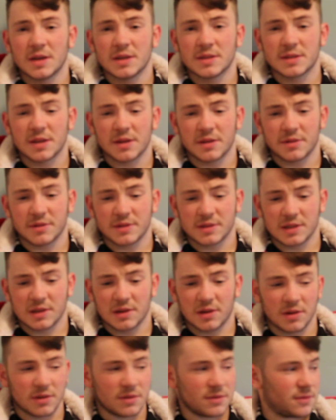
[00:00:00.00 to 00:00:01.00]
So there is a
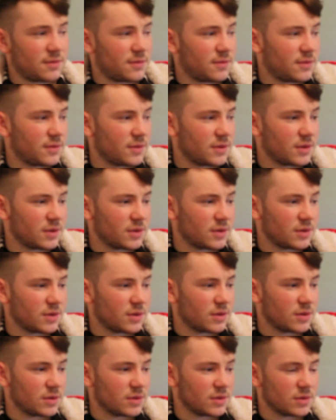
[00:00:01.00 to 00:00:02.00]
lot of
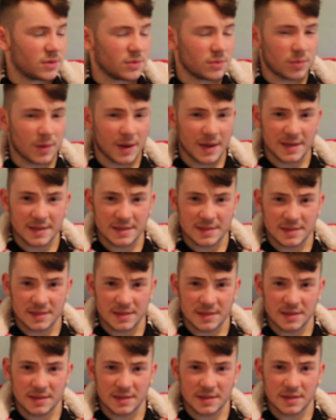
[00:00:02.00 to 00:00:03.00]
ways
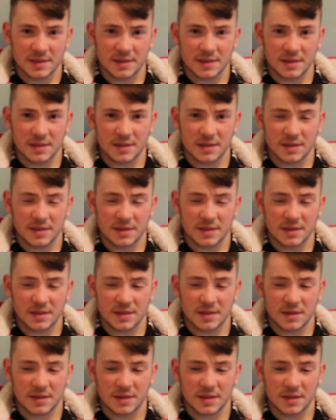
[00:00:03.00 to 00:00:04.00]
that
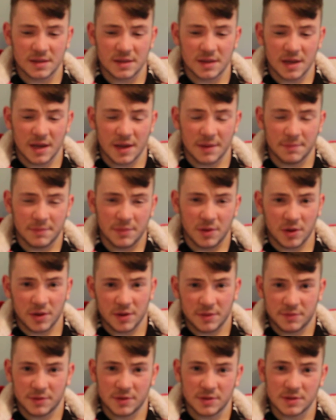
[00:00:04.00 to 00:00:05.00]

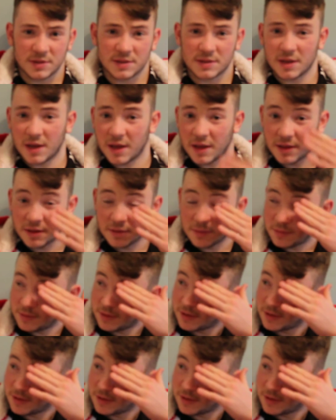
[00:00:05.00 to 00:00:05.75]
I've used the